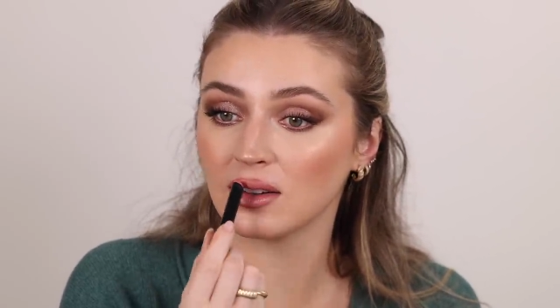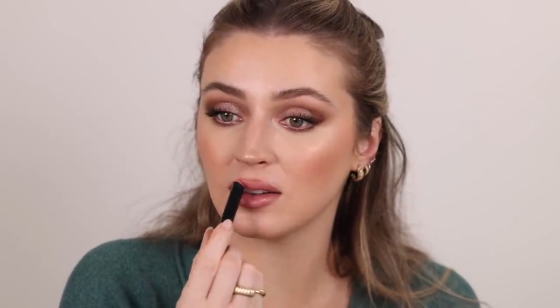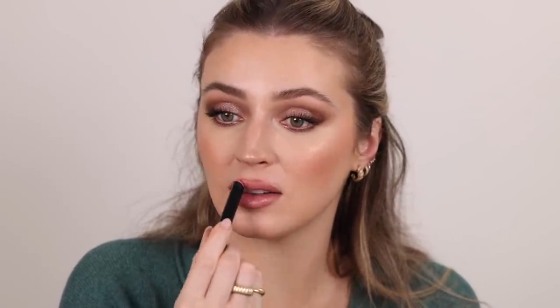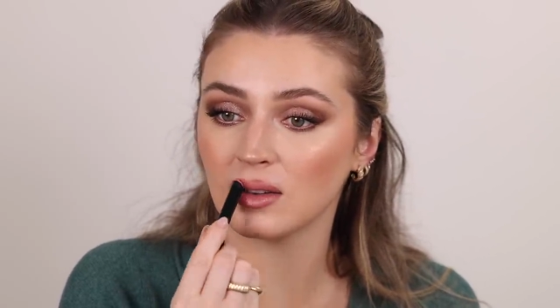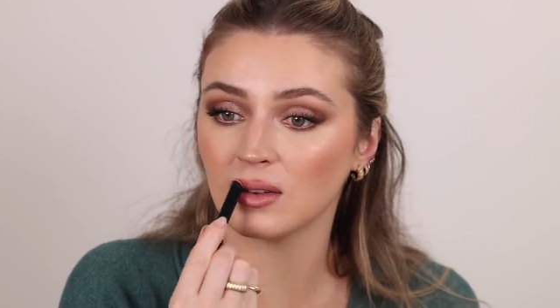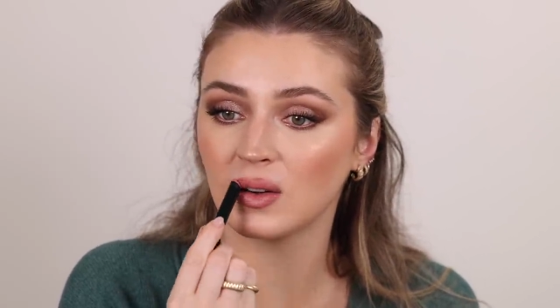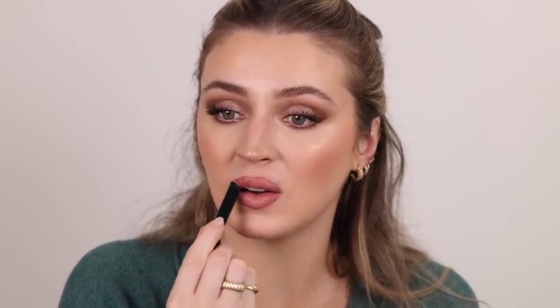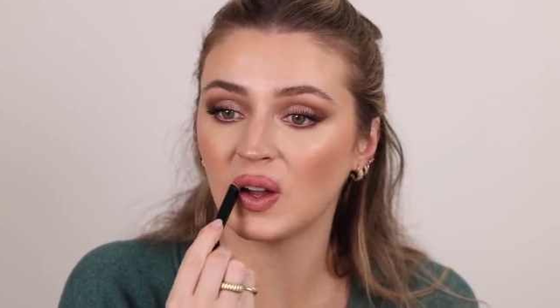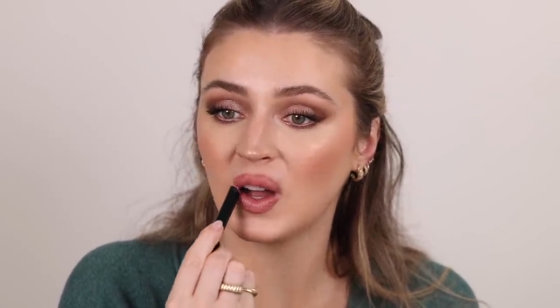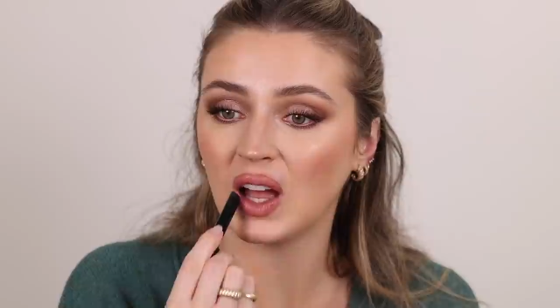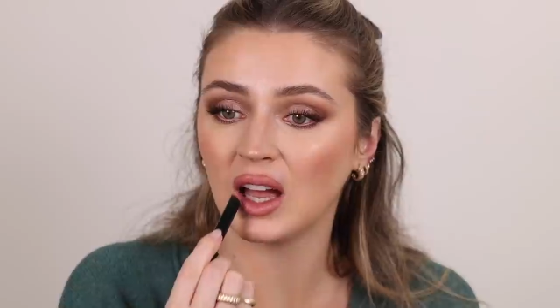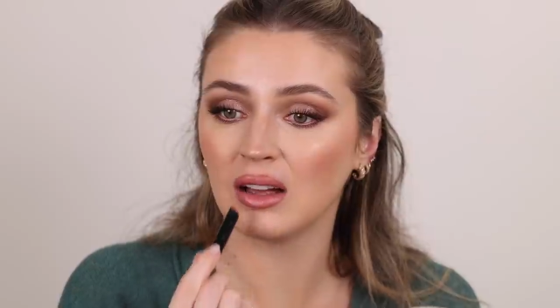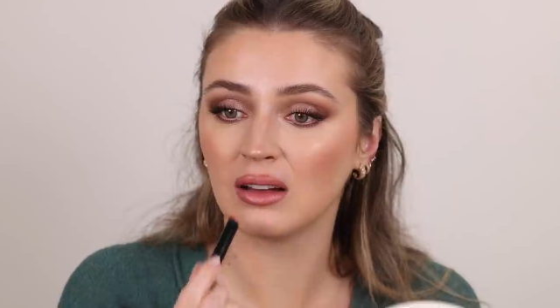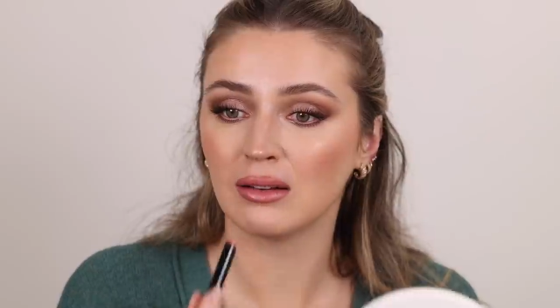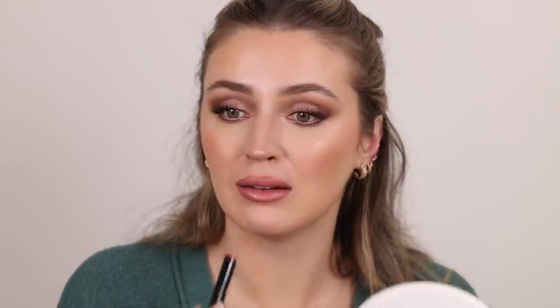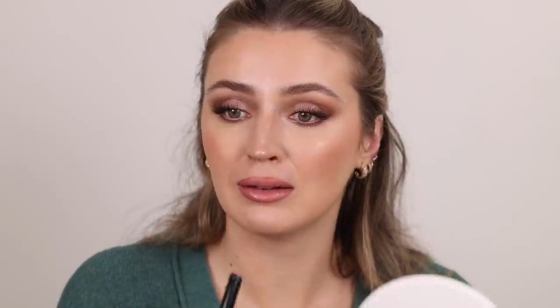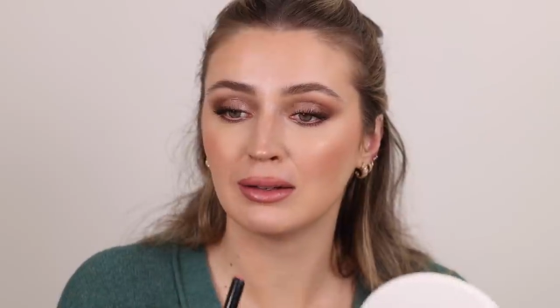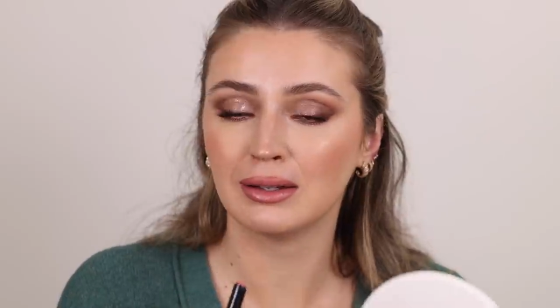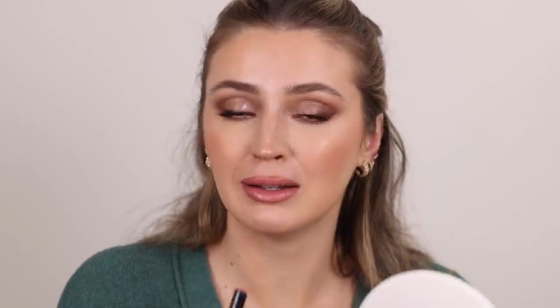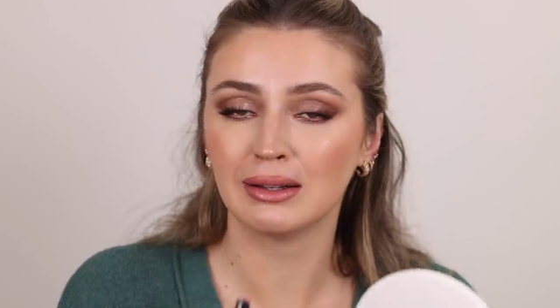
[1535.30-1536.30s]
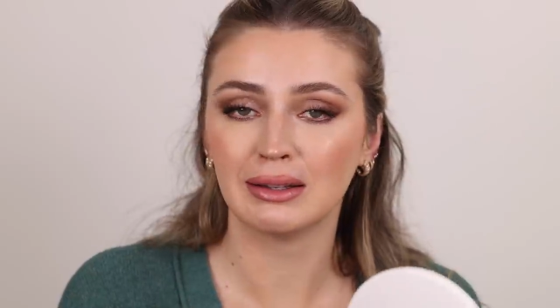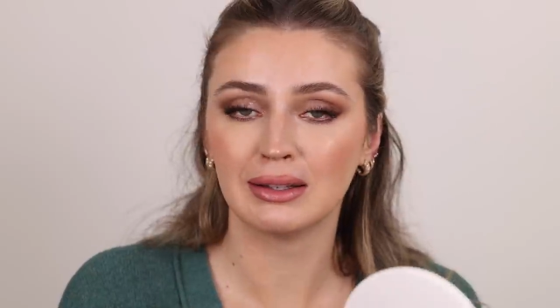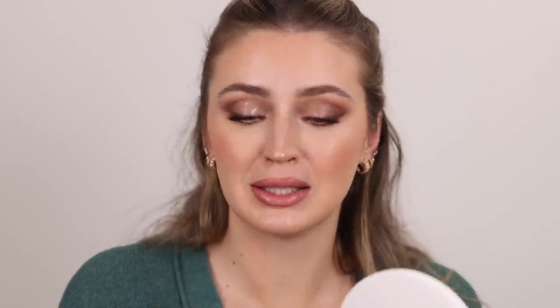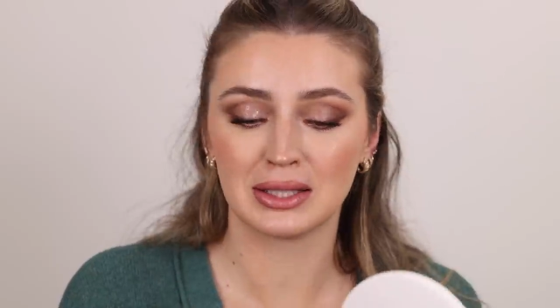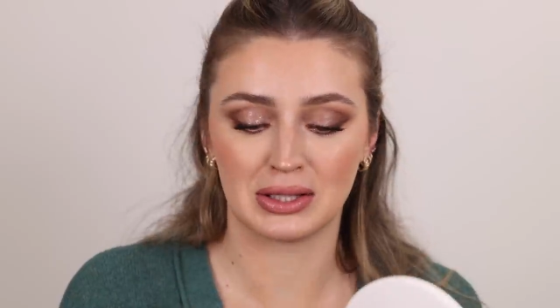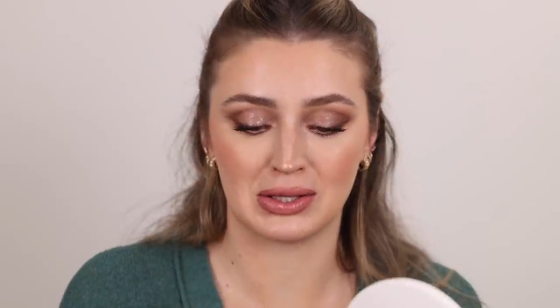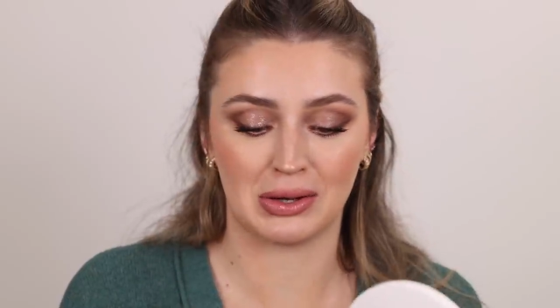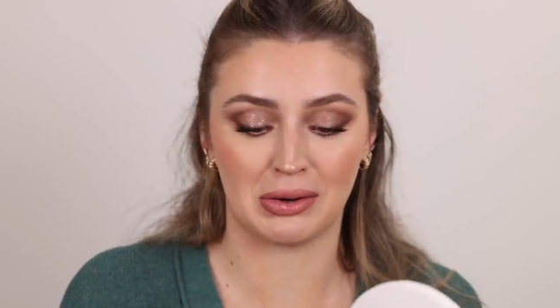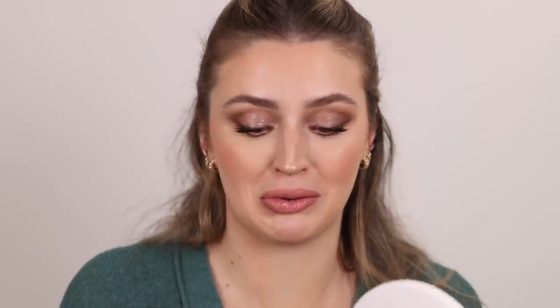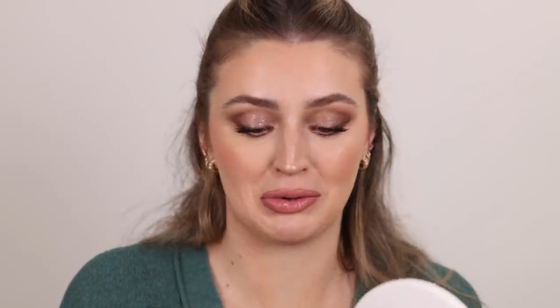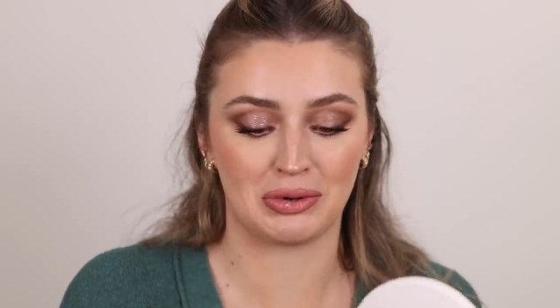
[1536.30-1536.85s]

so so